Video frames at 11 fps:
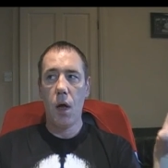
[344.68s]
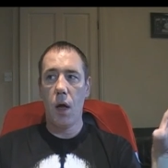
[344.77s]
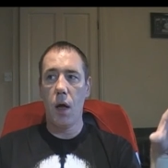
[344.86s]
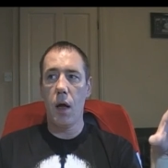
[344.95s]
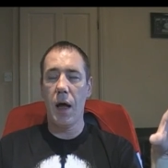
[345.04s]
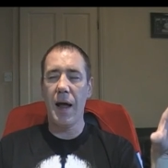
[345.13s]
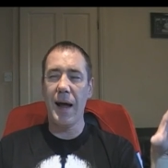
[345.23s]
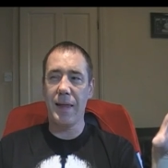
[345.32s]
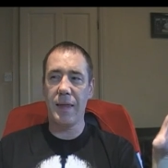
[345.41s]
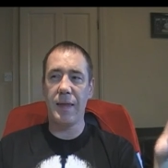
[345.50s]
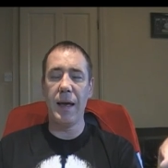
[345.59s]
Uh,
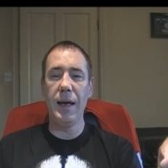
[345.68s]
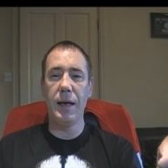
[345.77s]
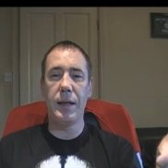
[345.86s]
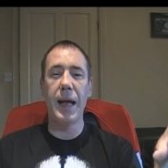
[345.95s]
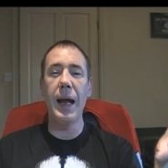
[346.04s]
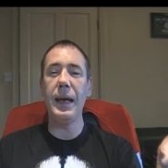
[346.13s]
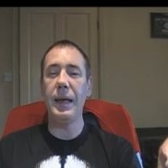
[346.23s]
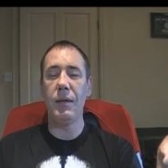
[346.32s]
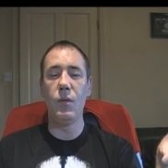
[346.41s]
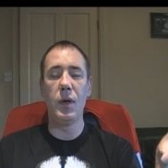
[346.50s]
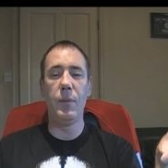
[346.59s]
I, I think
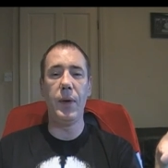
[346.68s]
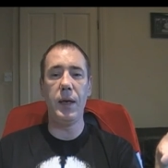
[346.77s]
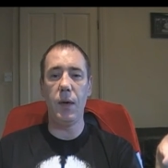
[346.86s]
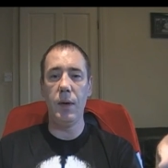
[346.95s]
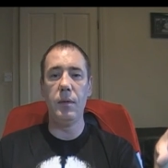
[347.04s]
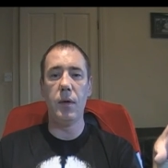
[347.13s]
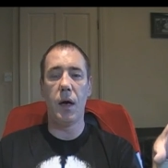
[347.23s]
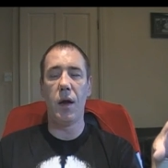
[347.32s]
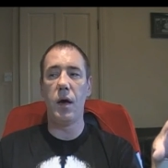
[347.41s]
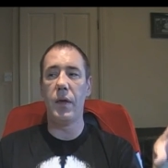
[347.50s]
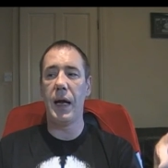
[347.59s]
Danny will be doing
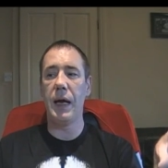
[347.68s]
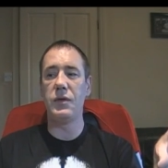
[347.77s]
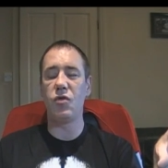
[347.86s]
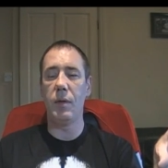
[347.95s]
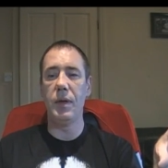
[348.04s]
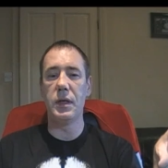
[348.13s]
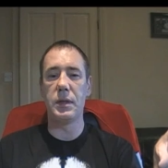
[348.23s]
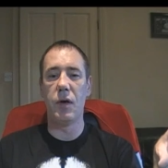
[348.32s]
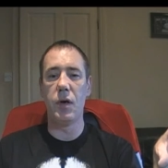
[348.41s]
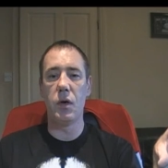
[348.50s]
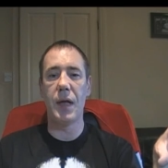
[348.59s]
a lot of the live streaming
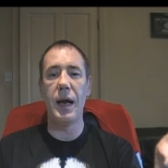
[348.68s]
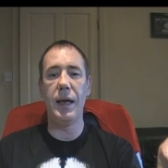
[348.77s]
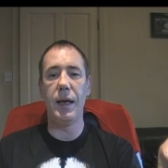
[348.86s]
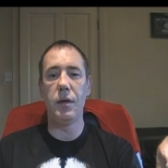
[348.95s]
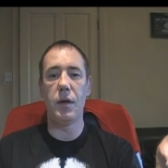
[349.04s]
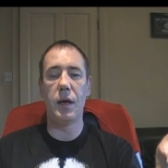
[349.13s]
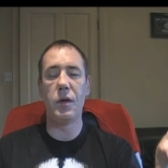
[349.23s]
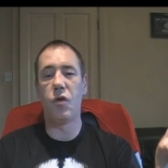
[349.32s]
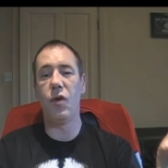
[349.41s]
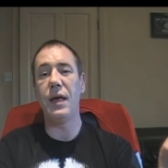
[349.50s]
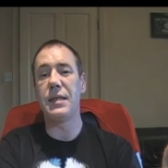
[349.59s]
tomorrow, Danny and,
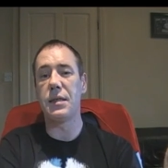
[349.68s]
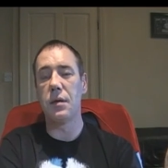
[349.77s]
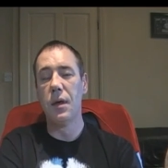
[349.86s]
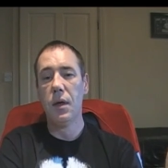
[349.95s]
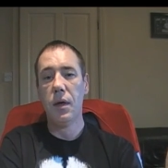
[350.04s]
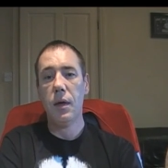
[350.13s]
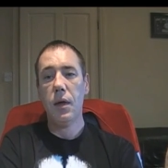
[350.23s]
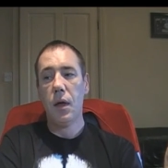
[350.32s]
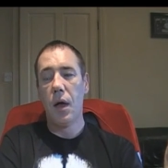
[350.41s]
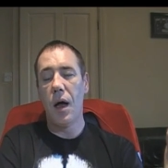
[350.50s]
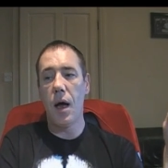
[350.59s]
and Chris.
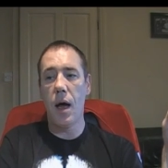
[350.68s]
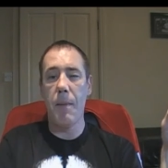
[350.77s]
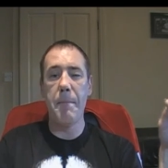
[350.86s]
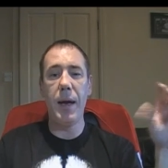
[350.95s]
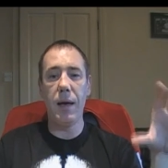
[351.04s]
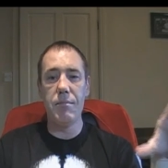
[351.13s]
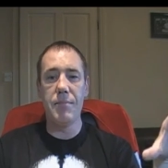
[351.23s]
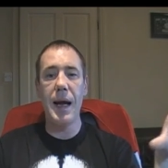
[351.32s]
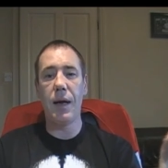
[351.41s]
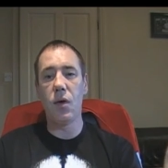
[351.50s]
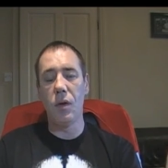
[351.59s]
Uh, me and
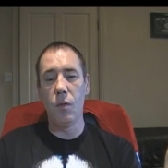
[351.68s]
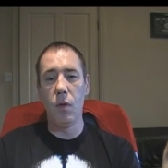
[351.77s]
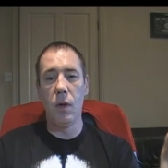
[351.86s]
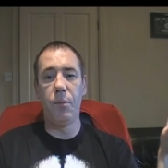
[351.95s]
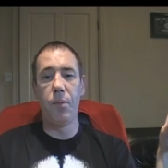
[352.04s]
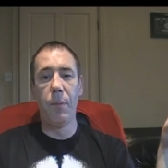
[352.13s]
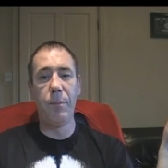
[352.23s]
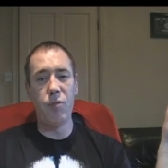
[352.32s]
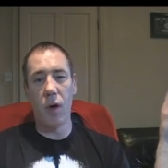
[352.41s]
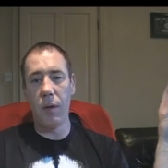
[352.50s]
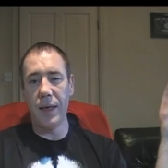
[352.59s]
Michael will
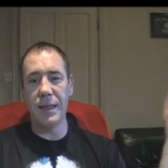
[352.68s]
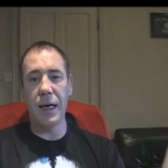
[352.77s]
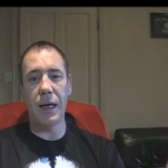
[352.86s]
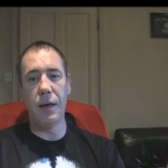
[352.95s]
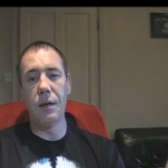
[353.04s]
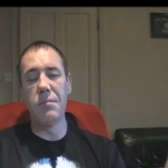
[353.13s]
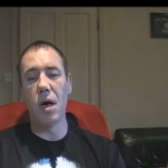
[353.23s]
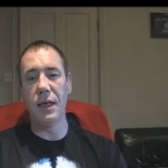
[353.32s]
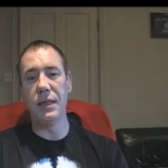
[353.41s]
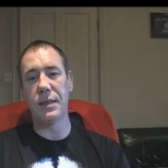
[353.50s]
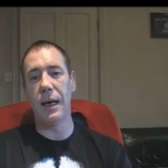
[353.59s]
probably be tackling the
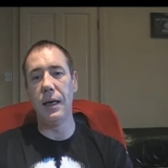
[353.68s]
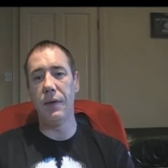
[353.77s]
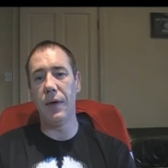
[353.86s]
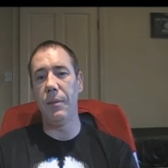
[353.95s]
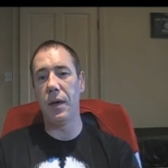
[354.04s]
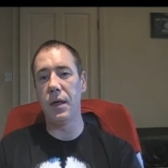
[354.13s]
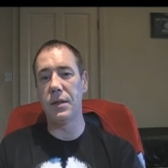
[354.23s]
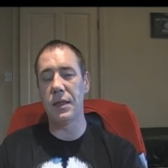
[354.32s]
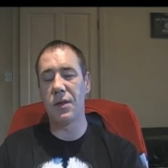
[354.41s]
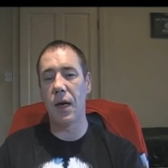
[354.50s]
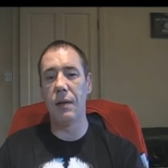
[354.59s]
modding side of it, because
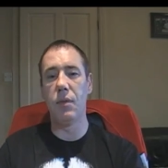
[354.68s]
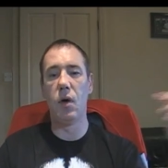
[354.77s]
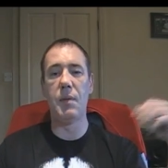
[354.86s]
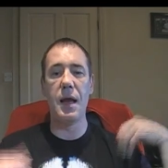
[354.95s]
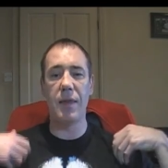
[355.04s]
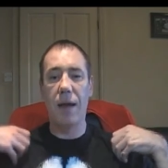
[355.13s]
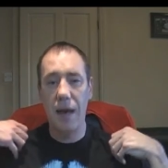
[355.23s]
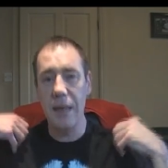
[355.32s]
that's kind of more my thing.